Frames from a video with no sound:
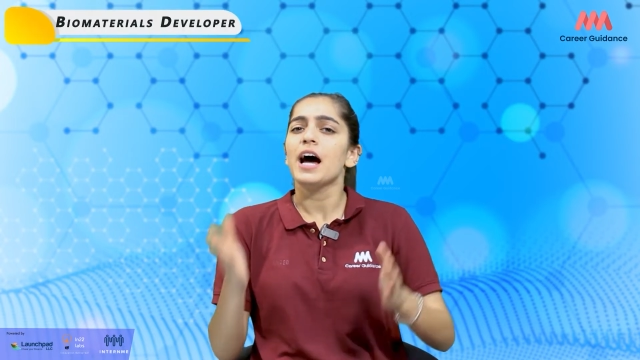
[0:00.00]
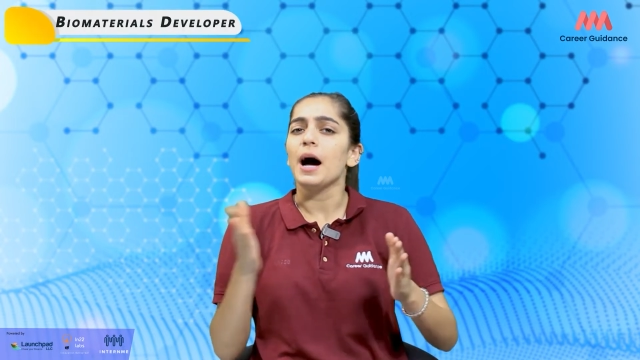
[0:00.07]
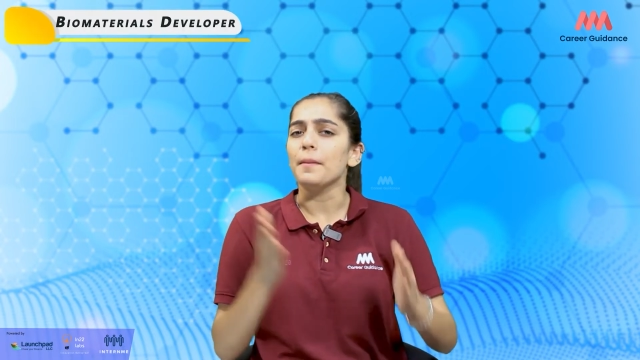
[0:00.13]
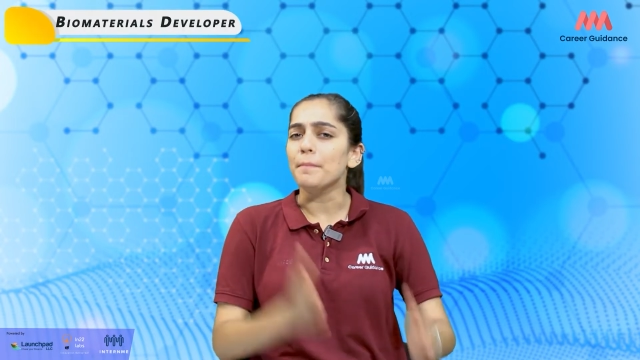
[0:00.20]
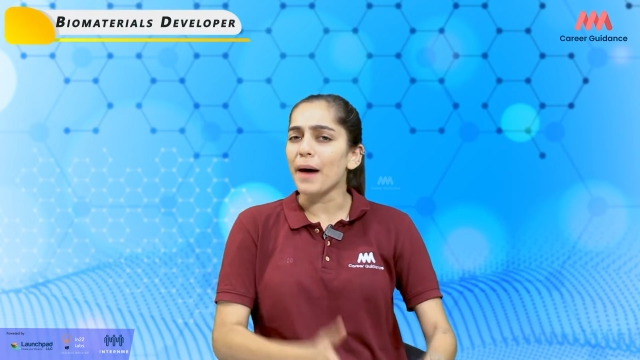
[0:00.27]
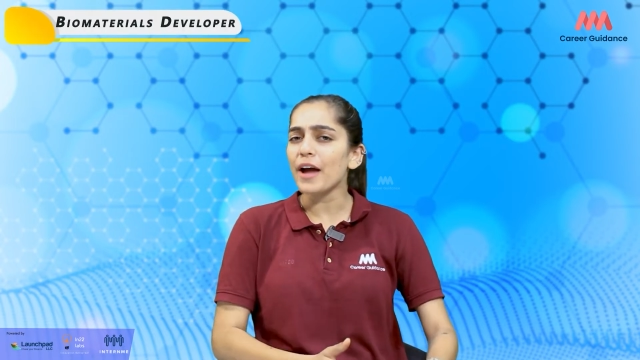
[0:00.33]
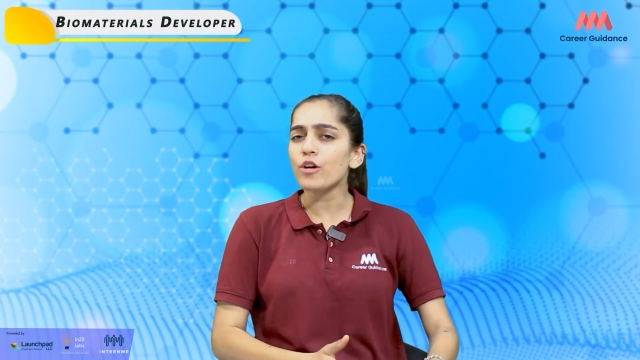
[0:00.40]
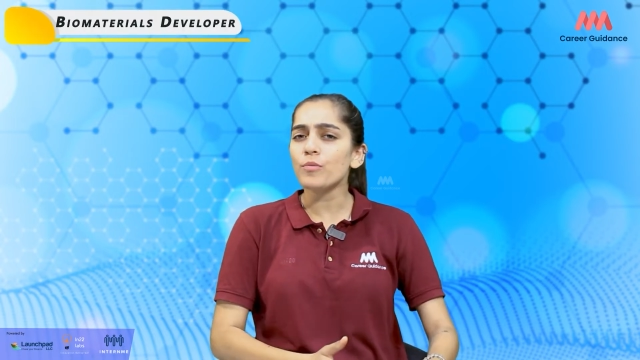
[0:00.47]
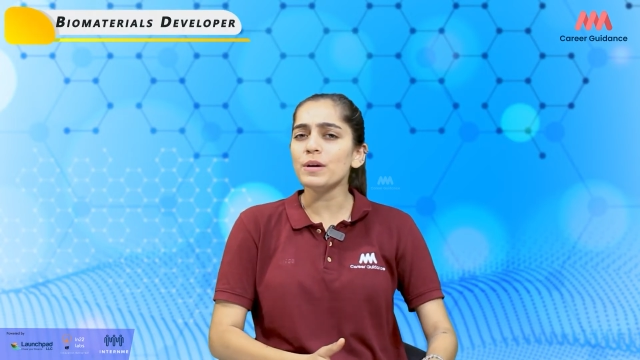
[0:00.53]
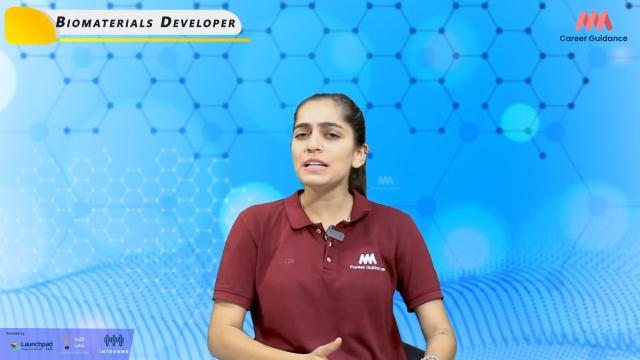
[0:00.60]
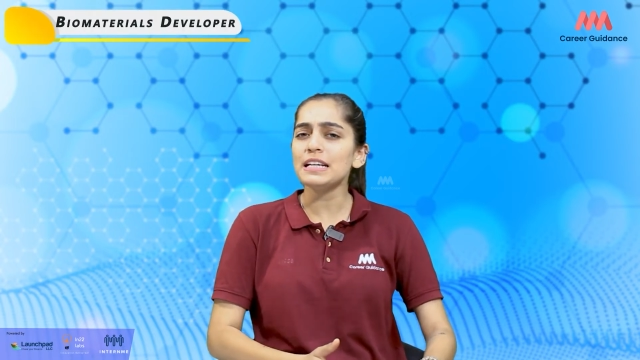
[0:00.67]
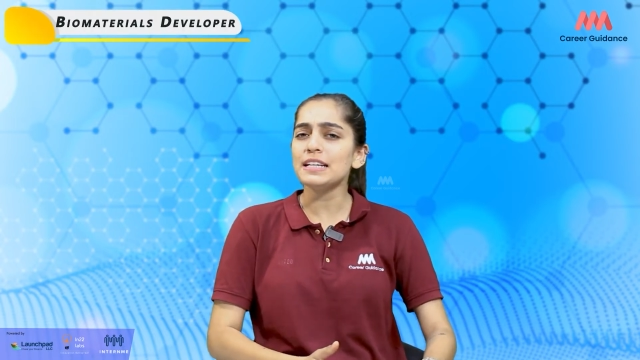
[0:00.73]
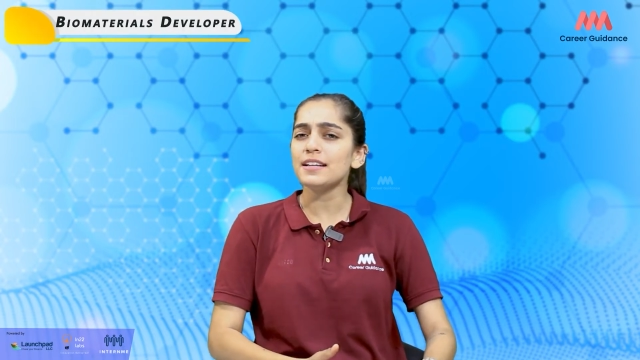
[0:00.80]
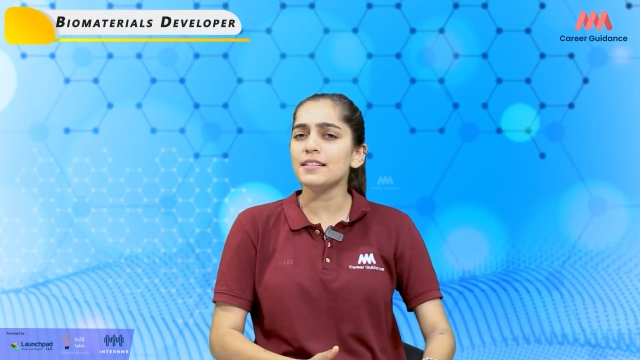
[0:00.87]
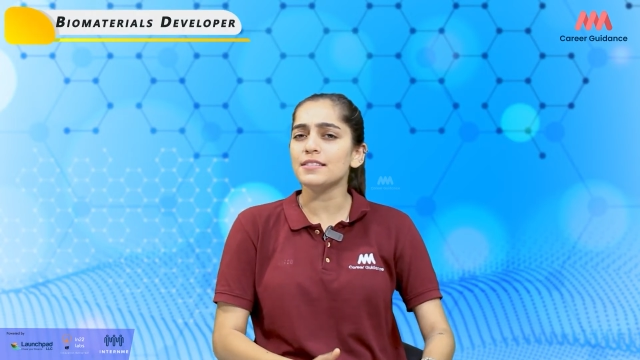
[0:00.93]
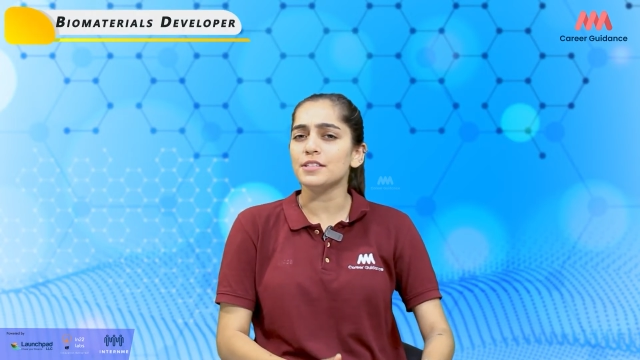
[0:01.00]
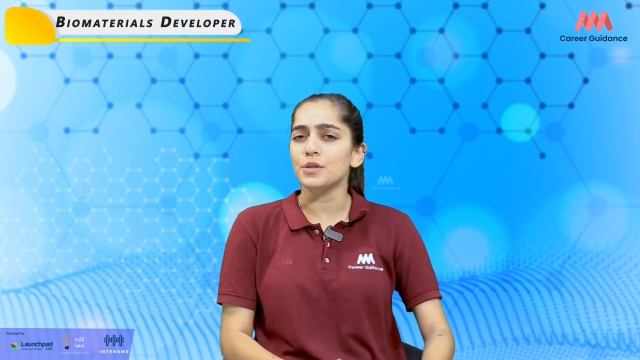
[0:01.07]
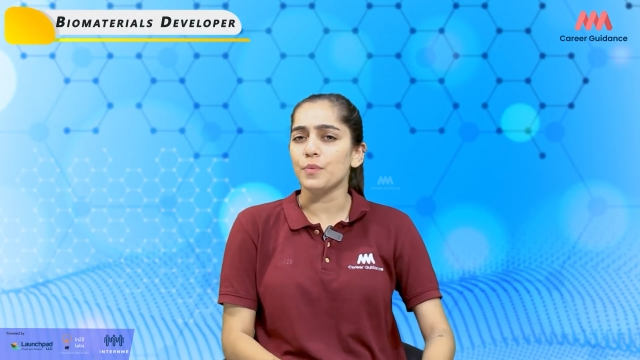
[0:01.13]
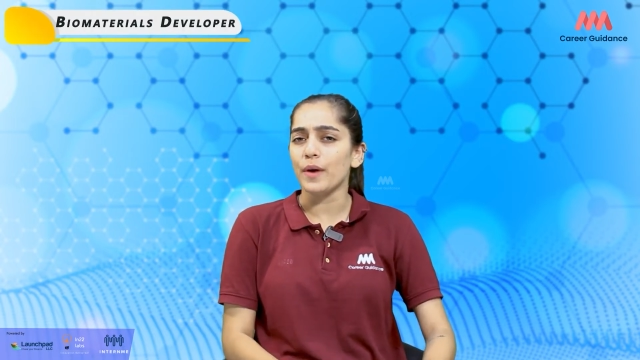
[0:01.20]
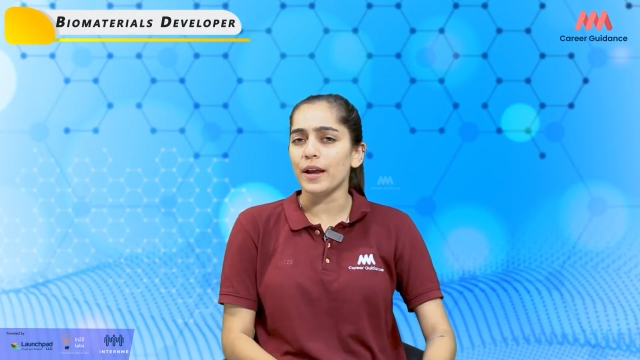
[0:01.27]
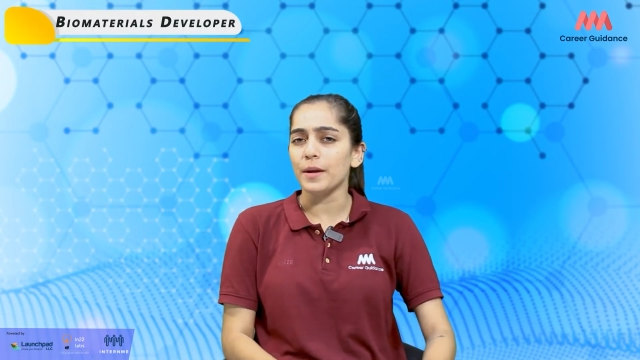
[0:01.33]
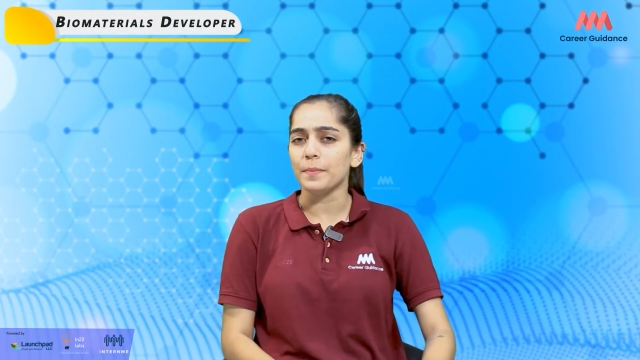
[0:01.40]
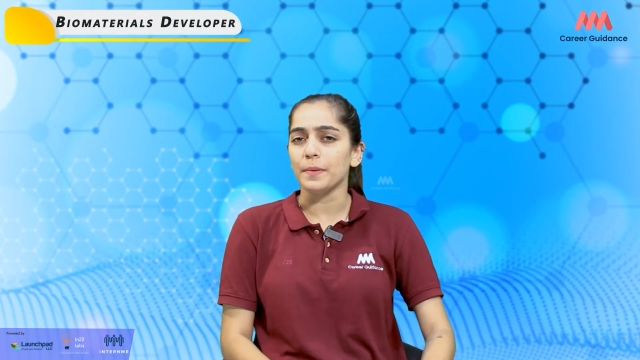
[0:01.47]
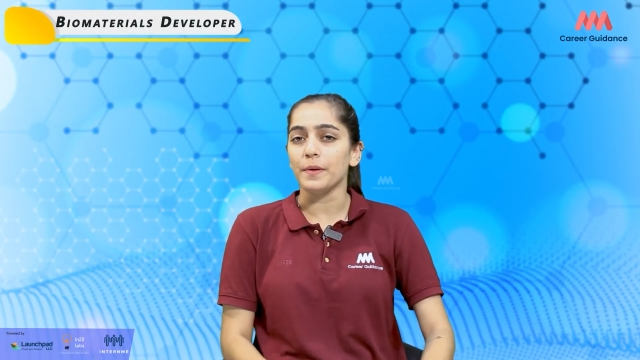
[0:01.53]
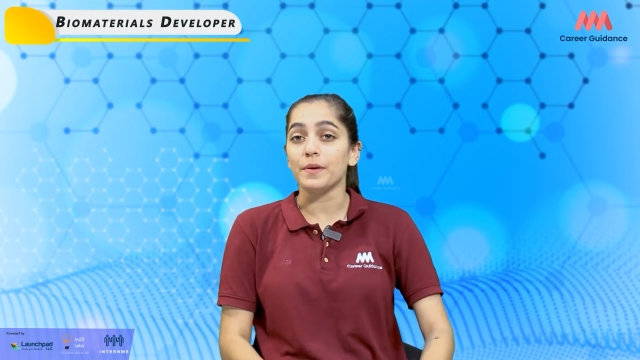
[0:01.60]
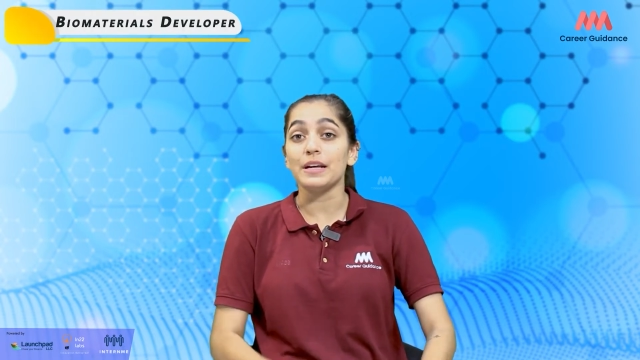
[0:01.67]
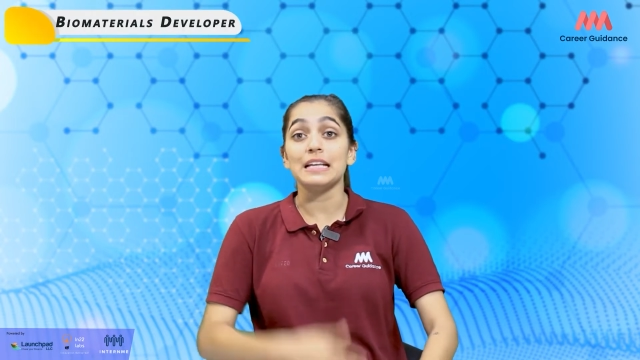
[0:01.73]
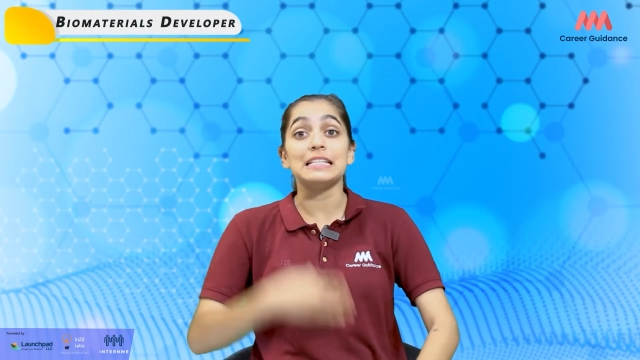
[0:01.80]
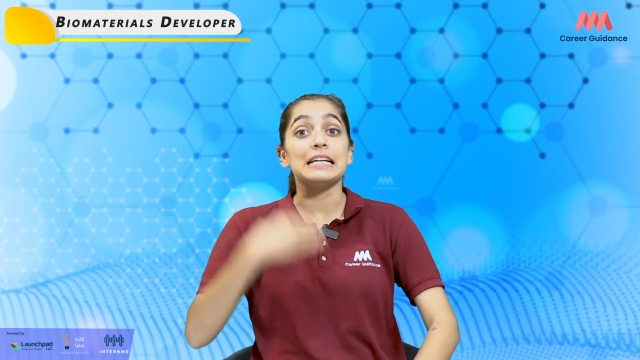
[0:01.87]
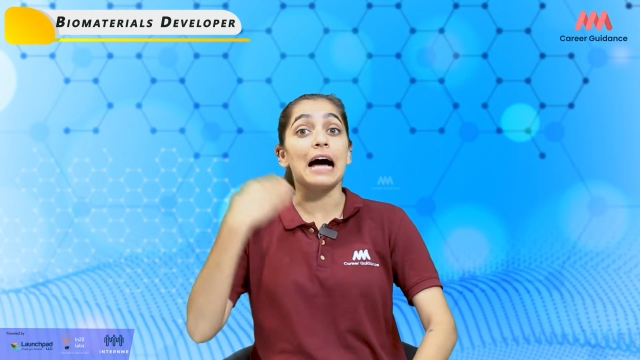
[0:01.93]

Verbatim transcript: A biomaterials developer is a